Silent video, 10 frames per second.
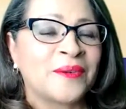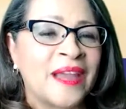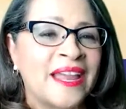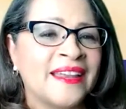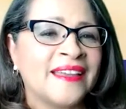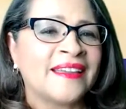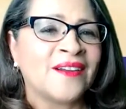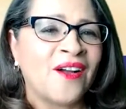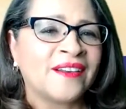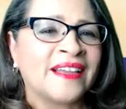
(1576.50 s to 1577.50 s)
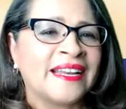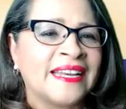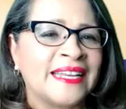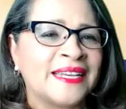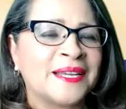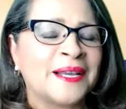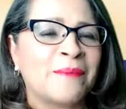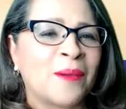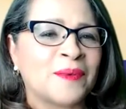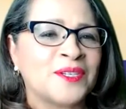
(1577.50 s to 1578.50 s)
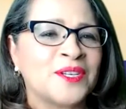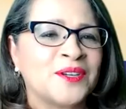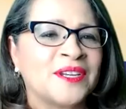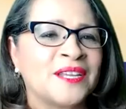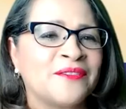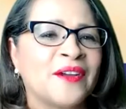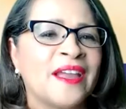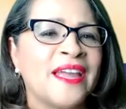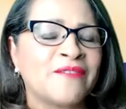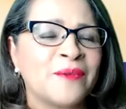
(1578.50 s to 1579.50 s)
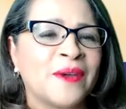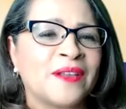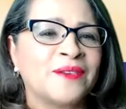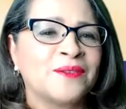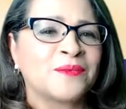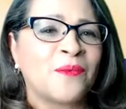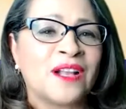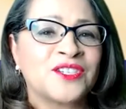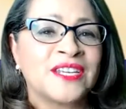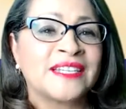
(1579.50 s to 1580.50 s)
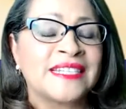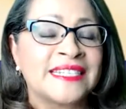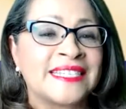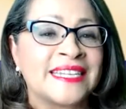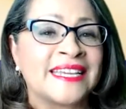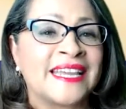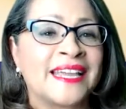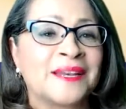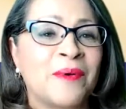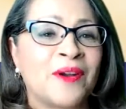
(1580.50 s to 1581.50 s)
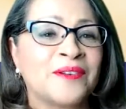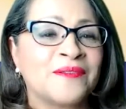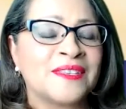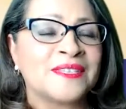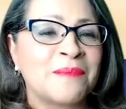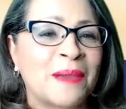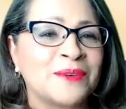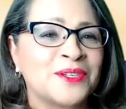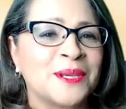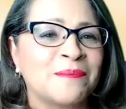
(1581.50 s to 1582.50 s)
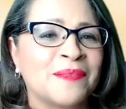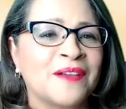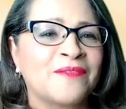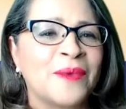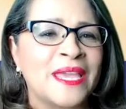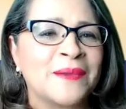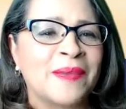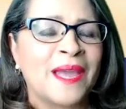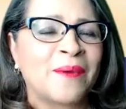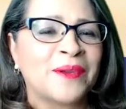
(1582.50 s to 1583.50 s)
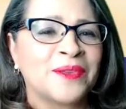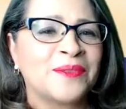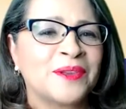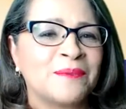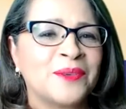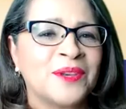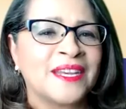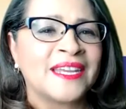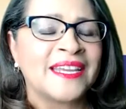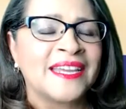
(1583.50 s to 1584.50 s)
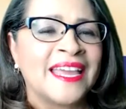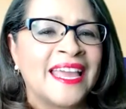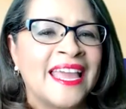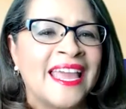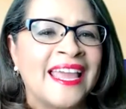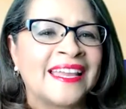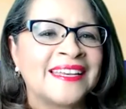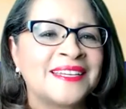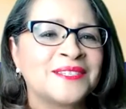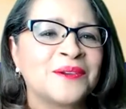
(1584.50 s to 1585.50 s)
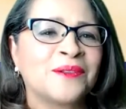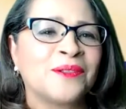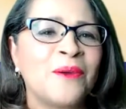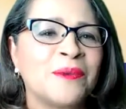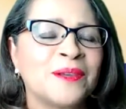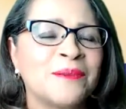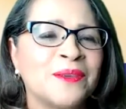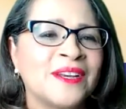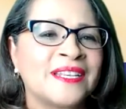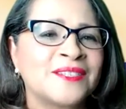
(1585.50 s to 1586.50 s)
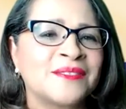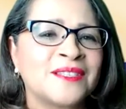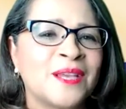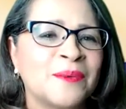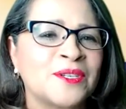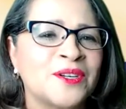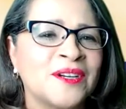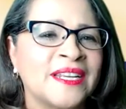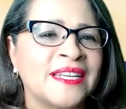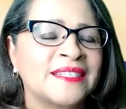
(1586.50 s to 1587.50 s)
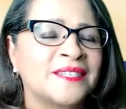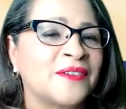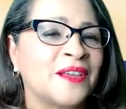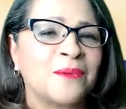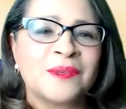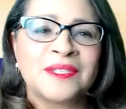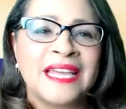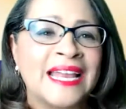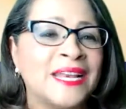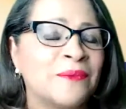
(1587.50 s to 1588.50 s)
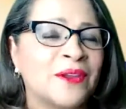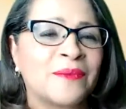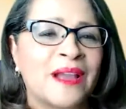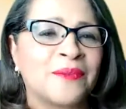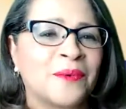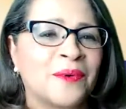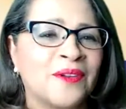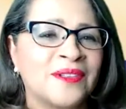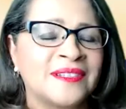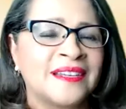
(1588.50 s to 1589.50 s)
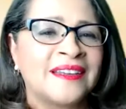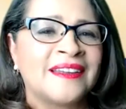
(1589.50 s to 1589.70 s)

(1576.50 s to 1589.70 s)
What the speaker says: creating an online income opportunity for everyone who's watching, listening, and a part of this membership of We Empower You, the community. And it is a global community. So this opportunity is available to anyone around the world.